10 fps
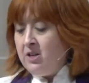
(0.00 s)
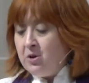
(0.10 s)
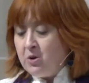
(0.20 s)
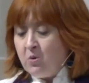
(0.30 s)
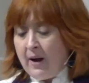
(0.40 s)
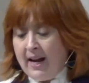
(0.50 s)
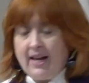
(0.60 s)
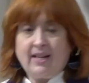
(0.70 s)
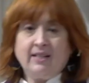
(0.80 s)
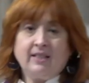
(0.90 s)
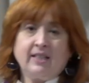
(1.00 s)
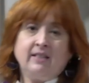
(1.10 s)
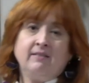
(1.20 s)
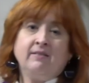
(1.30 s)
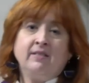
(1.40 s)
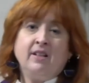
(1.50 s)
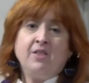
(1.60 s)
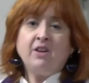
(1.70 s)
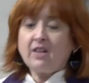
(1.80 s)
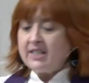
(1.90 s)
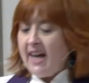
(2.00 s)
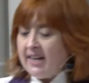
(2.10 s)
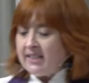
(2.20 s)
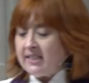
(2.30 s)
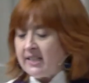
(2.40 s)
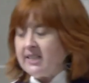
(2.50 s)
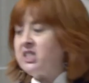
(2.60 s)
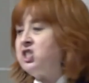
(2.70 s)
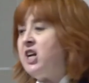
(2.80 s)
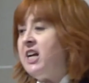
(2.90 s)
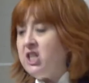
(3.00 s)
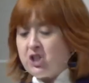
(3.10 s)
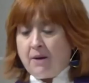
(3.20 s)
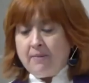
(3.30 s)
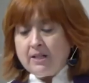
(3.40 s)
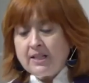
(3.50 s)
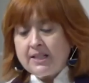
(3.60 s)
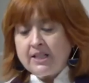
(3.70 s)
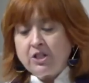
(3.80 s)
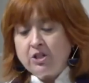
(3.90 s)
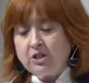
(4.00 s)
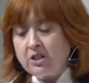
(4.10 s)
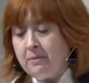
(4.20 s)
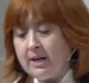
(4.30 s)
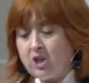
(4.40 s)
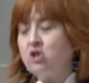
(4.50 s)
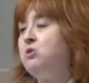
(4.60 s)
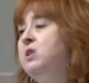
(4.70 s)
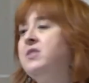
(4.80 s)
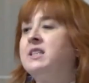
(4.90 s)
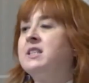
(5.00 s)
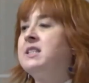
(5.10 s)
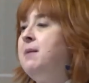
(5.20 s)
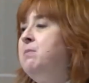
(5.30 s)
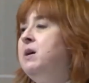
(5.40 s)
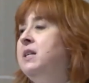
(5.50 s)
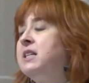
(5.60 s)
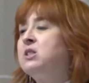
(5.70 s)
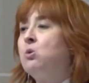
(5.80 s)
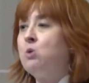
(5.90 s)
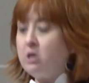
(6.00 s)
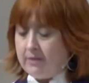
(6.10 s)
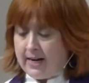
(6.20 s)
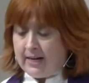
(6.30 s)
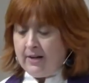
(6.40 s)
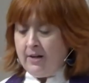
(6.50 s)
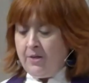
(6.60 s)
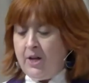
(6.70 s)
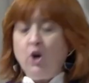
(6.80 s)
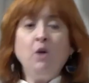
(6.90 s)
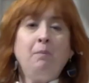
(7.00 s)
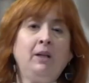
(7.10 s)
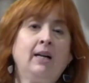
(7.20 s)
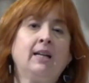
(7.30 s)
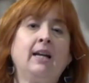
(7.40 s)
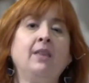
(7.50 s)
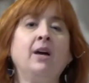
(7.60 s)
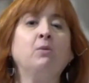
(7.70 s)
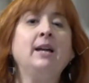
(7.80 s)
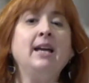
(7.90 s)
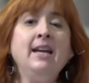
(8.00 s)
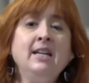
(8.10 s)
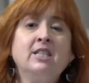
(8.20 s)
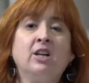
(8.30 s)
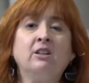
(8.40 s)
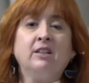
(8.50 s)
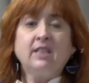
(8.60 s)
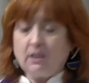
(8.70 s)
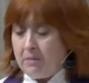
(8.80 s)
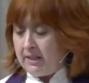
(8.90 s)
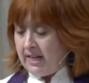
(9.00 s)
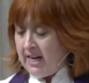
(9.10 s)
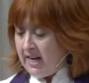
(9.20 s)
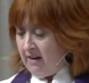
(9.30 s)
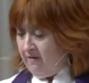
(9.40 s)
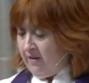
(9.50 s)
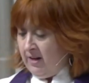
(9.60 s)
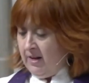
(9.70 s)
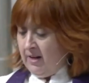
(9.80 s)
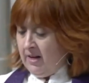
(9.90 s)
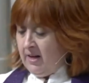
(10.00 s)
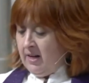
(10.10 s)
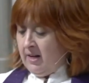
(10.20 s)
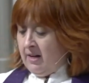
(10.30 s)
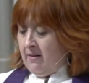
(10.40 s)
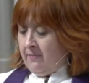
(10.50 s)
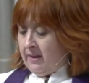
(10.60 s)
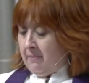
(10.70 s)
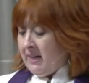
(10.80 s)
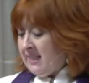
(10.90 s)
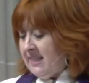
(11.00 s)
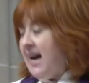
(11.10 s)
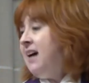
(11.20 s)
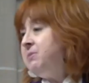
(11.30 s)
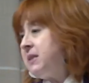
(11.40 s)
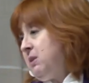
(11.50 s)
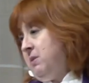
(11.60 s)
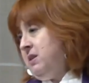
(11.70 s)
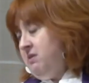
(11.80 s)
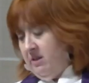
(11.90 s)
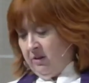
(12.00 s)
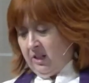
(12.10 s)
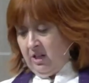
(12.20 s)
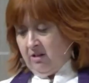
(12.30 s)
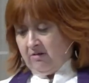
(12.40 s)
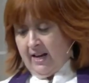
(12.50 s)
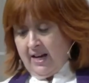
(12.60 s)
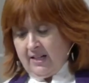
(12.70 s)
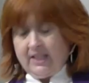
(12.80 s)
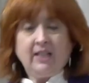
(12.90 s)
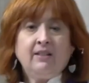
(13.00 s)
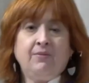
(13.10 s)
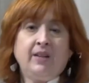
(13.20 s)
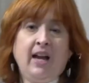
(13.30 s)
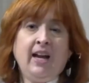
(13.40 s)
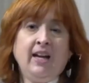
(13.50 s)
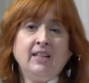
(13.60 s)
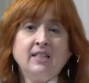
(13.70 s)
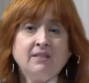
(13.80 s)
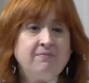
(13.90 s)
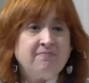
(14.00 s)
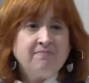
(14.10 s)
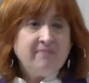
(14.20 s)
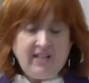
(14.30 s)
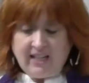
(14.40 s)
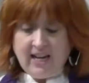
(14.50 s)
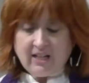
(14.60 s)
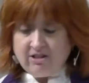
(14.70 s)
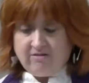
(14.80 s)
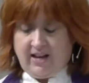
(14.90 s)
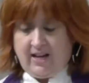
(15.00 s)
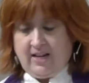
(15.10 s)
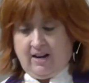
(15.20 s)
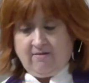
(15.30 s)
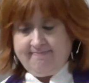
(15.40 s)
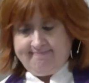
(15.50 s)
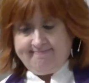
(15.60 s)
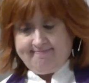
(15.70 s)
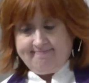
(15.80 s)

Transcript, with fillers: in new ways. There are texts exchanged among sisters to make sure that someone is ordering the oat that we eat on Christmas Eve. Because dad was the one who used to do that, and he can't do that now.